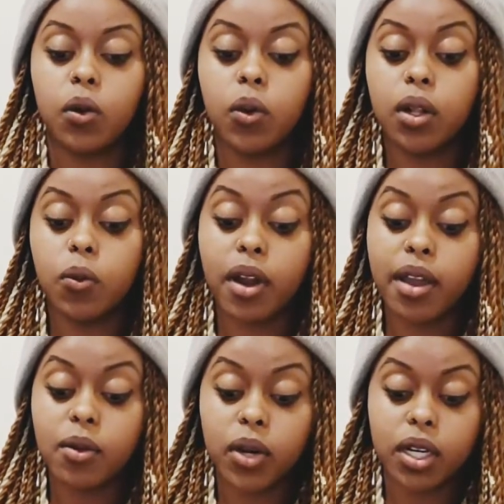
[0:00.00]
Well, where
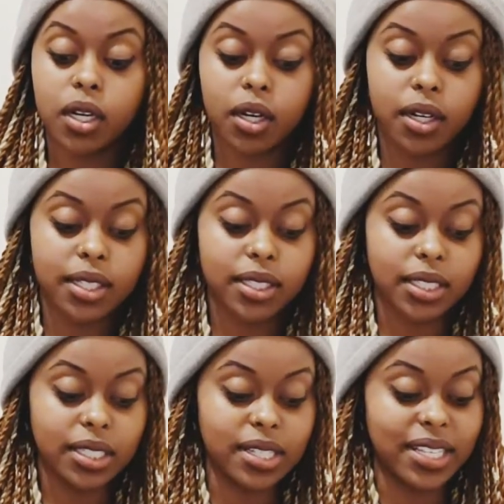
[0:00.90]
I work
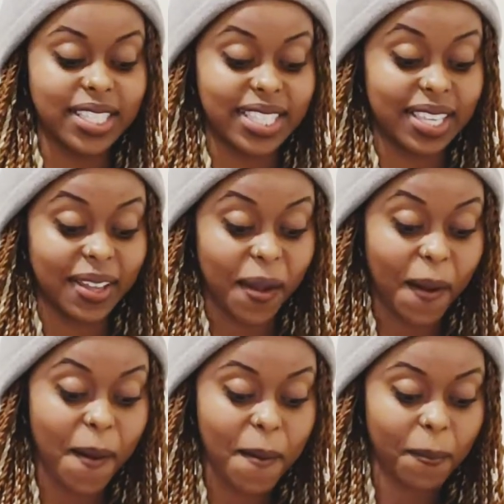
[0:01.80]
currently is
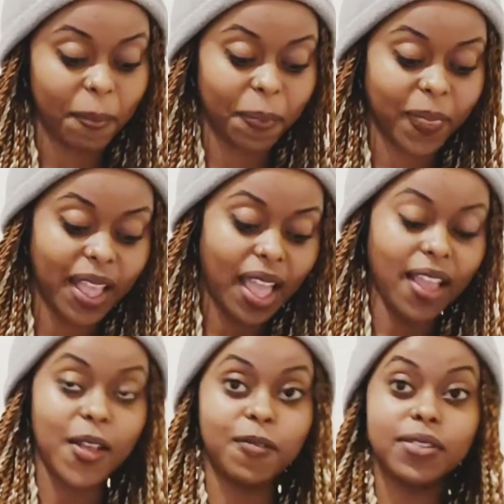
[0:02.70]

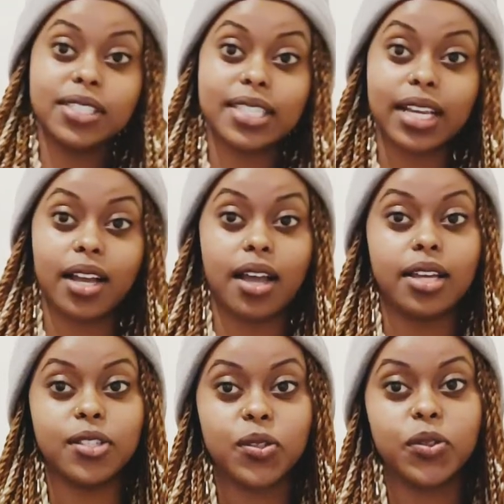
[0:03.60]
it feels like a
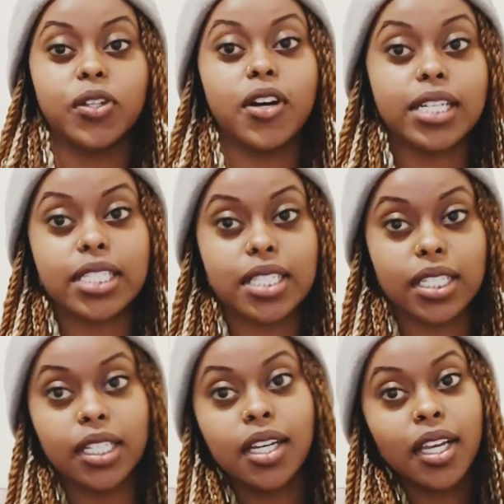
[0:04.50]
high school,
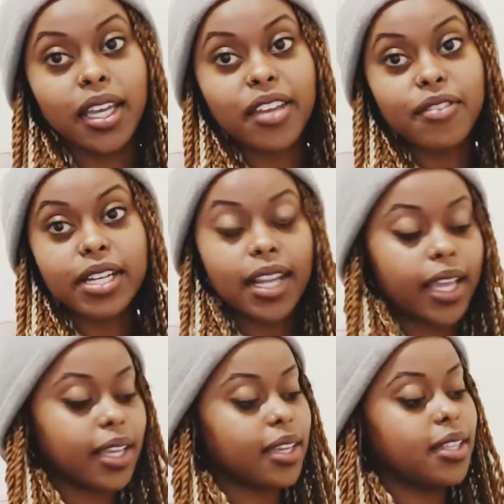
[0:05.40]
honestly. Even
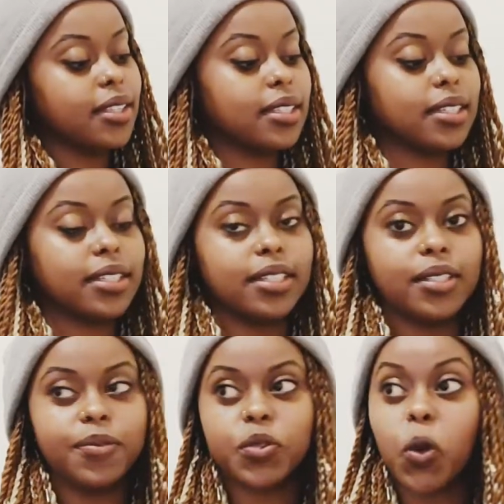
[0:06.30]
in
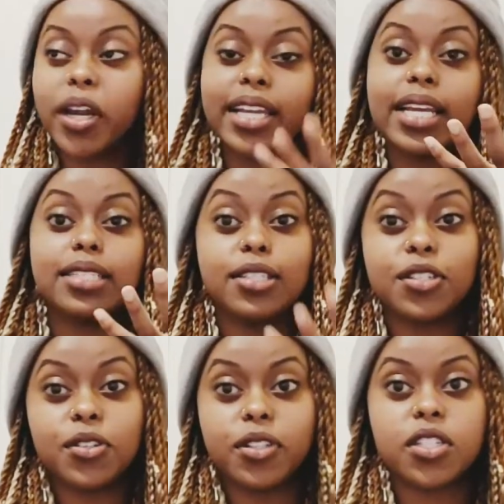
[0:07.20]
the
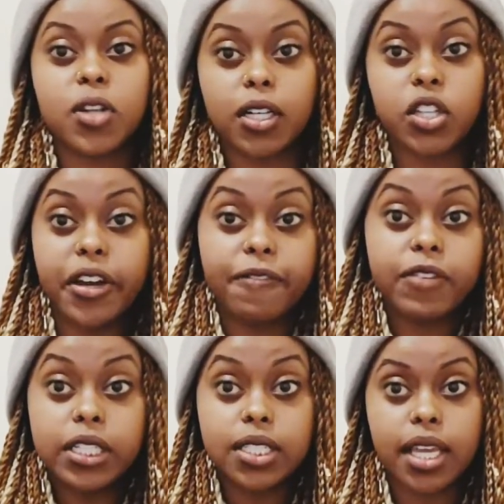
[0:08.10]
organizational structure, it
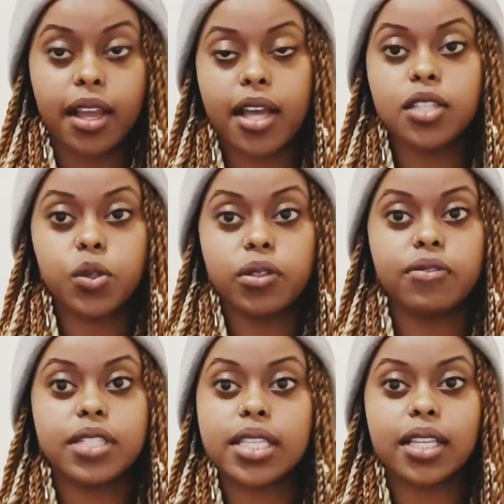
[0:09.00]
feels like high school. It
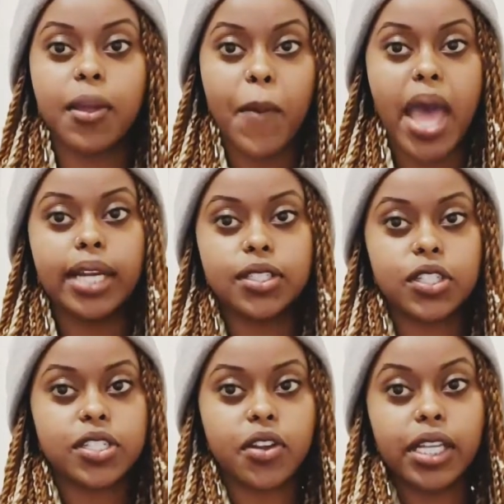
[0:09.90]
feels like the
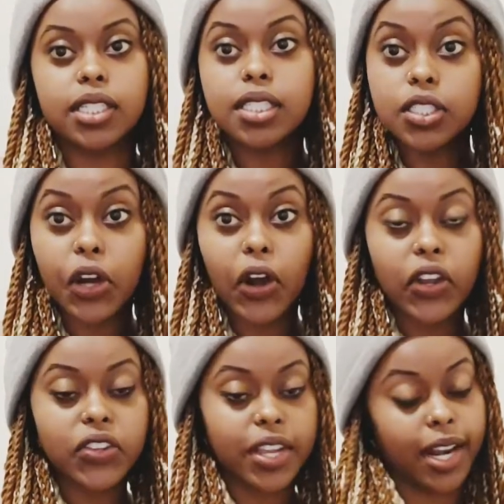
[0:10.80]
managers are the
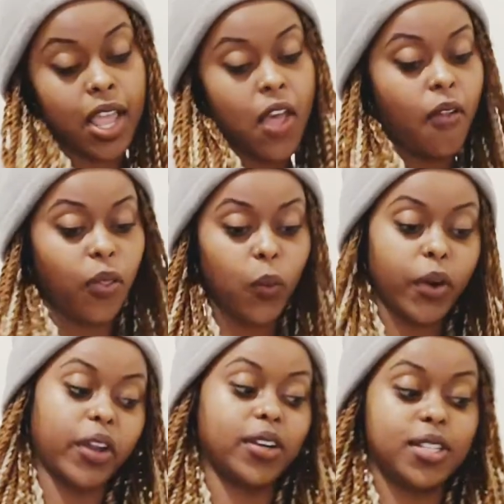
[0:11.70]
teachers and the
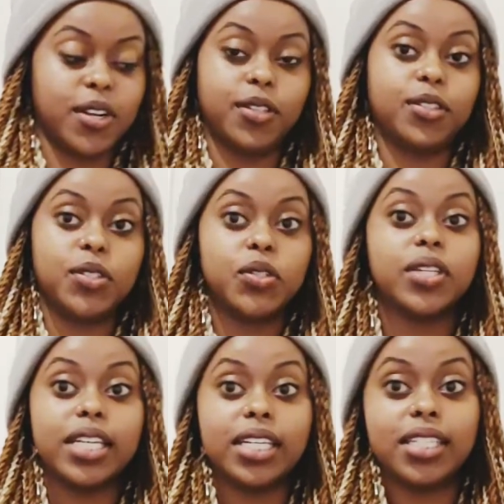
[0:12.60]
workers are the
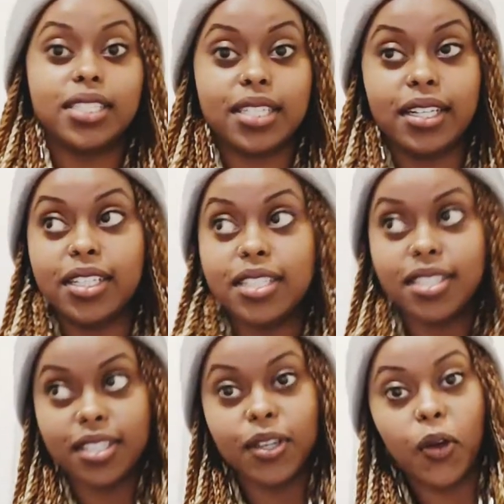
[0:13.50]
students and the
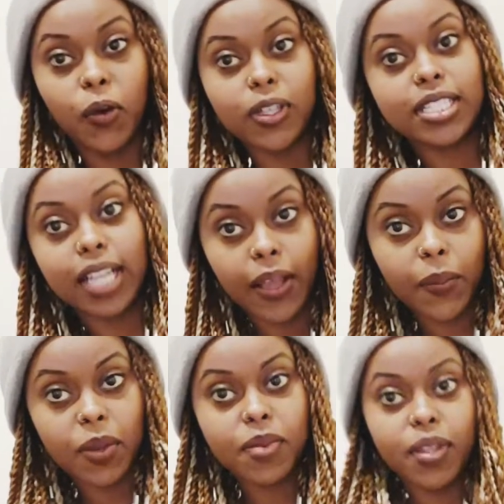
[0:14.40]
CEO is
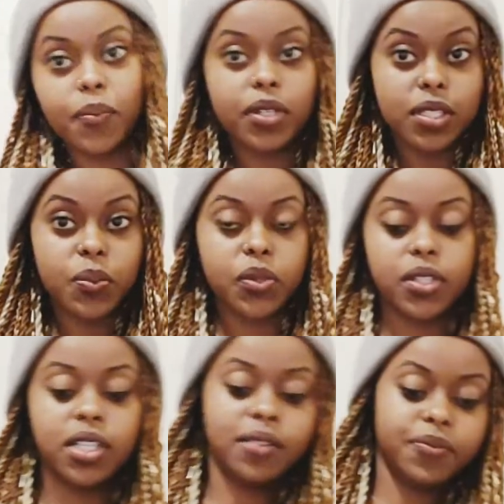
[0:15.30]
maybe the
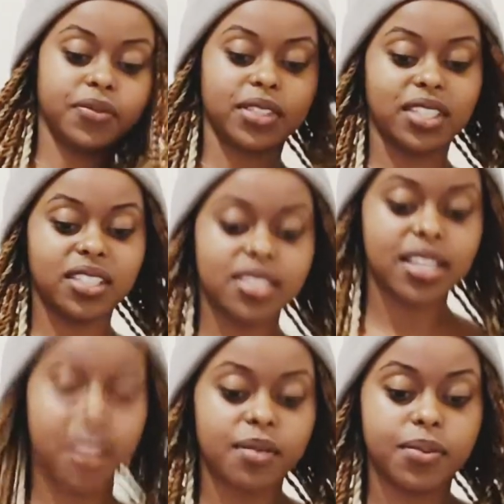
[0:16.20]
principal. It's
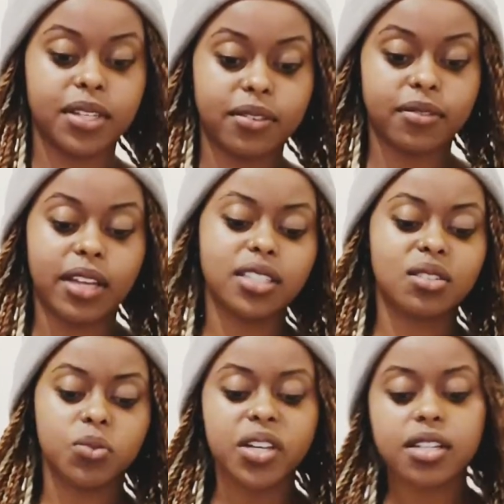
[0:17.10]
set up
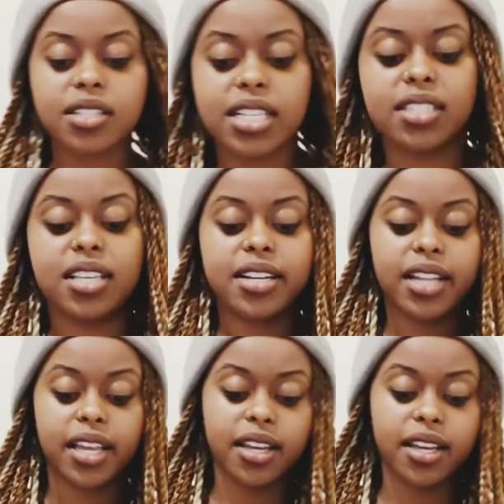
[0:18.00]
it's weird. They said